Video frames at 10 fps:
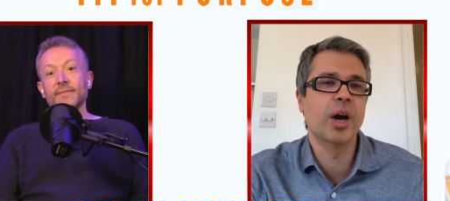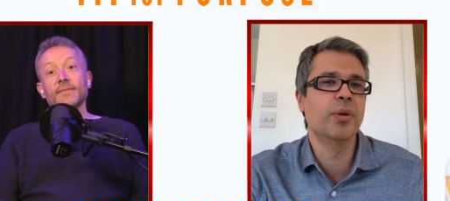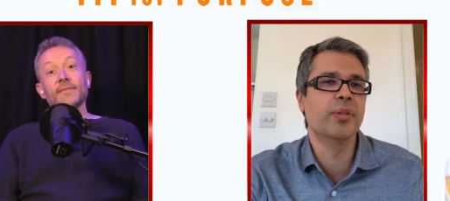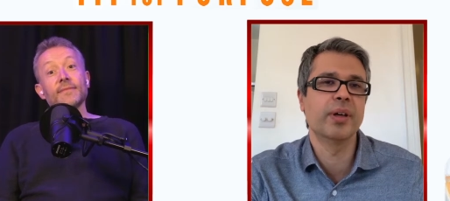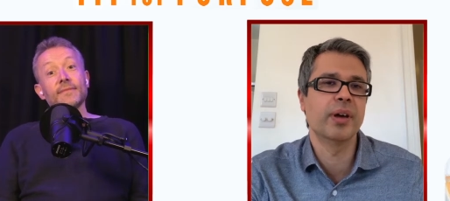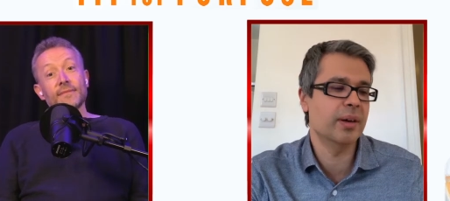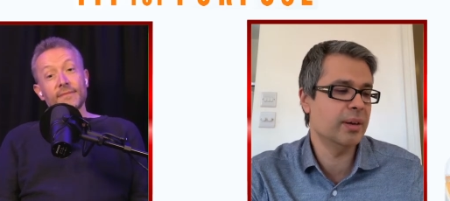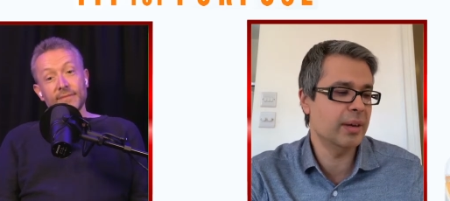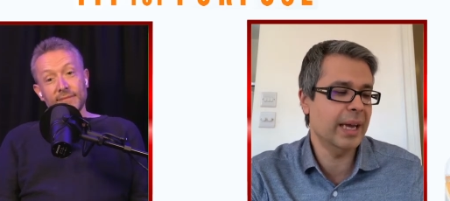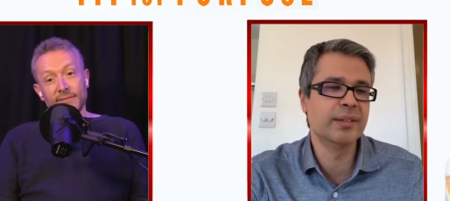Speaker 1: know that
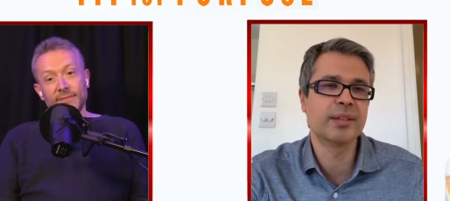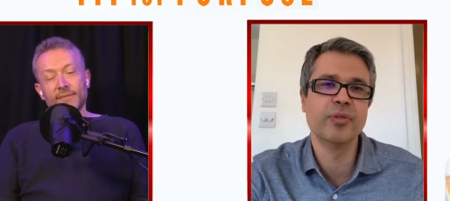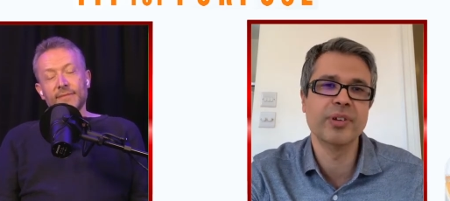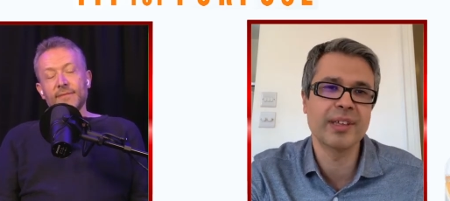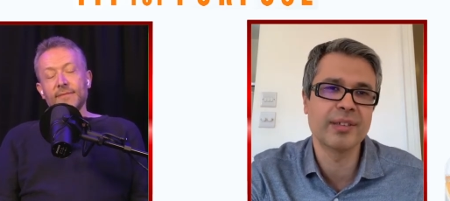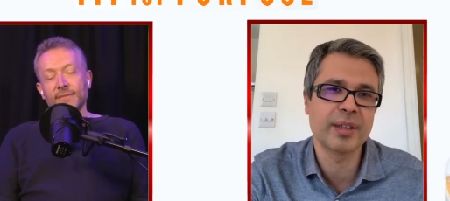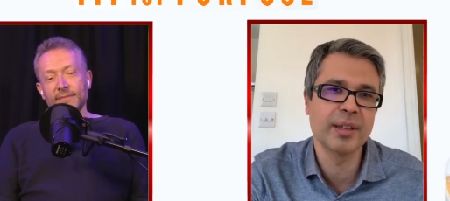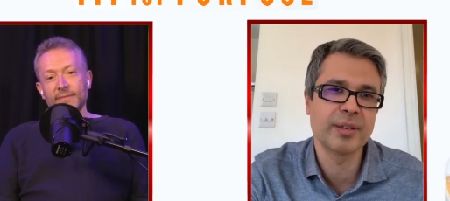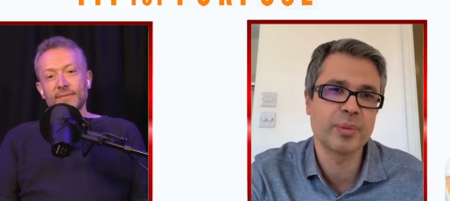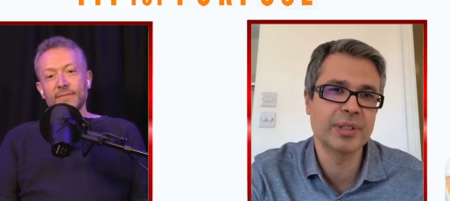insulin
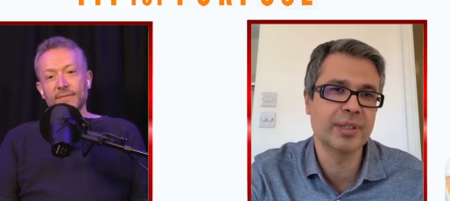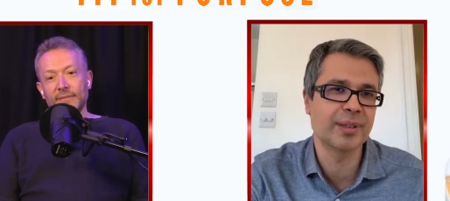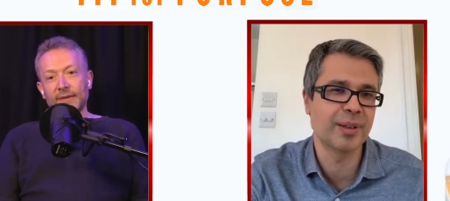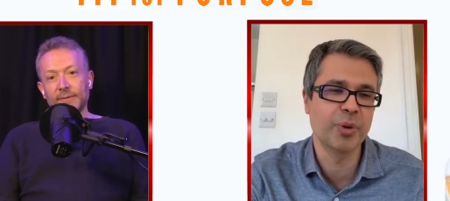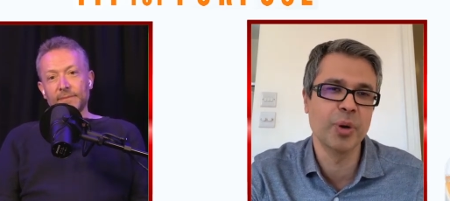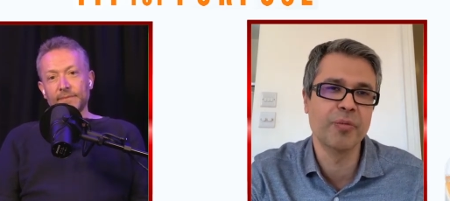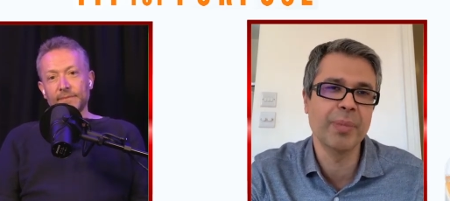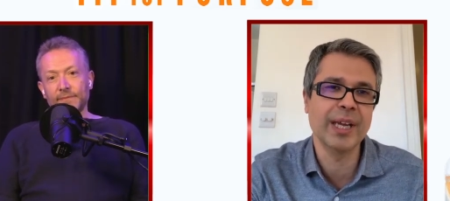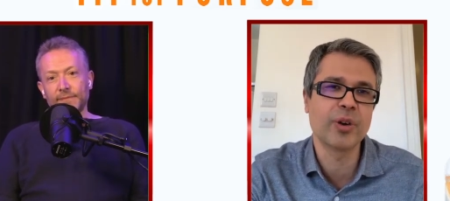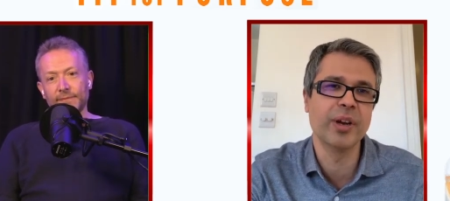resistance, which is at the root of
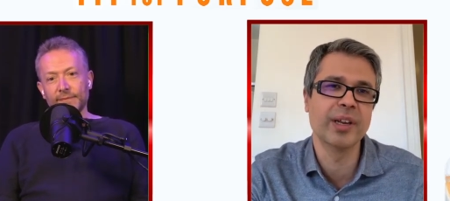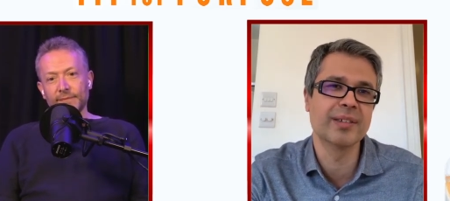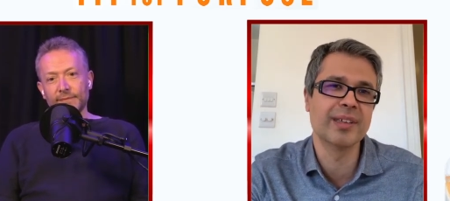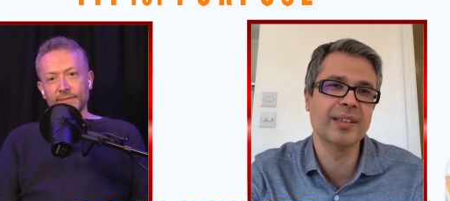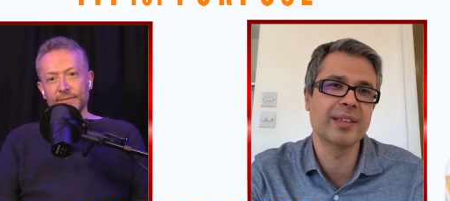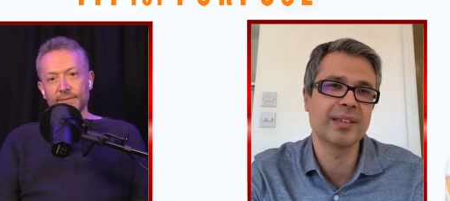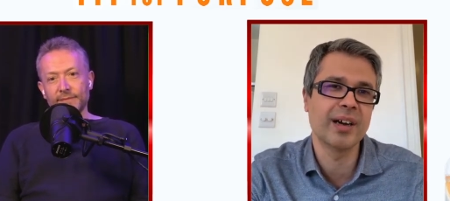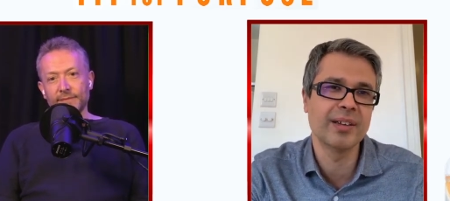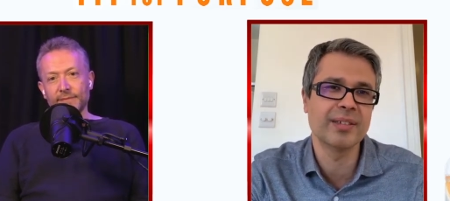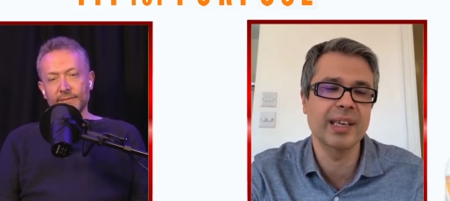many chronic diseases,
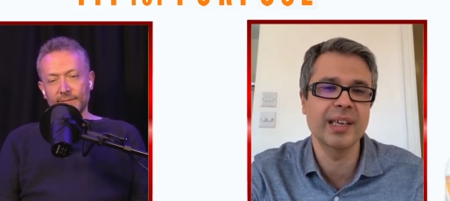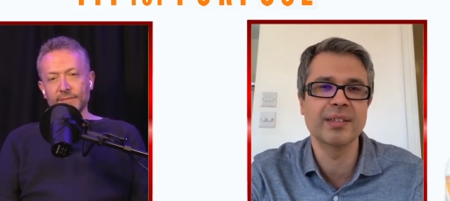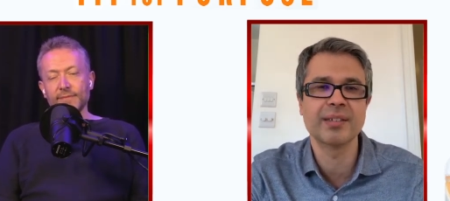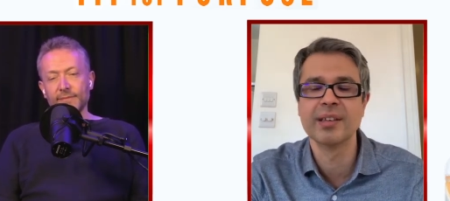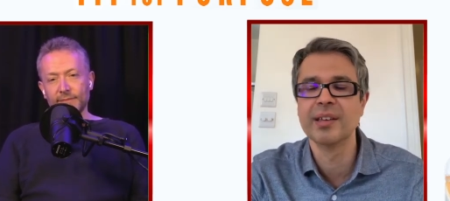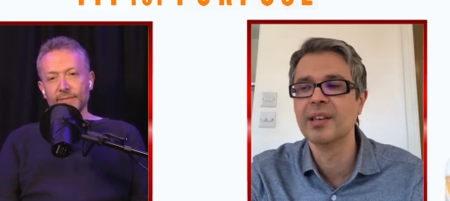heart disease,